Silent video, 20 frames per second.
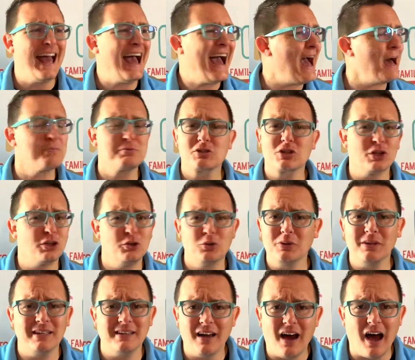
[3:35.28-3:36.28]

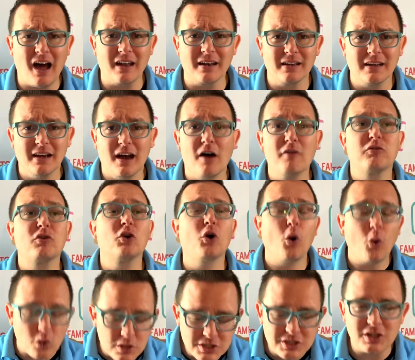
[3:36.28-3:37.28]
Absolutely not. Of
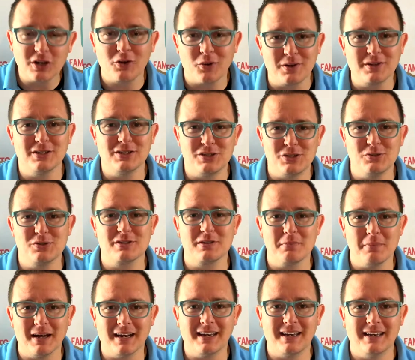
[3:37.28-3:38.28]
course they're going to choose the
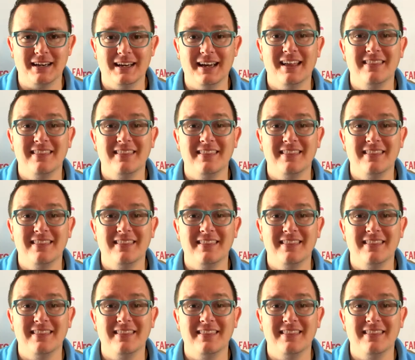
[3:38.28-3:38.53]
money.